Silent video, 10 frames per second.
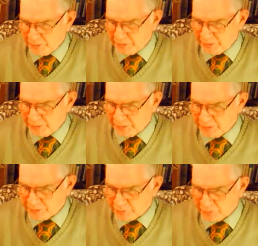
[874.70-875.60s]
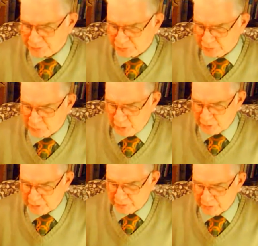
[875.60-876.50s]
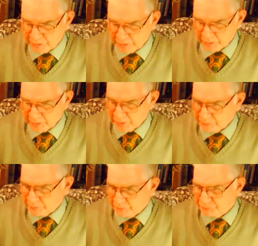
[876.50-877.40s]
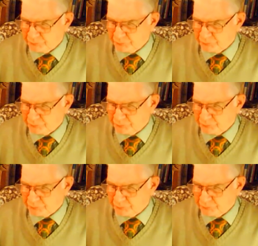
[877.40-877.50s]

any interested party from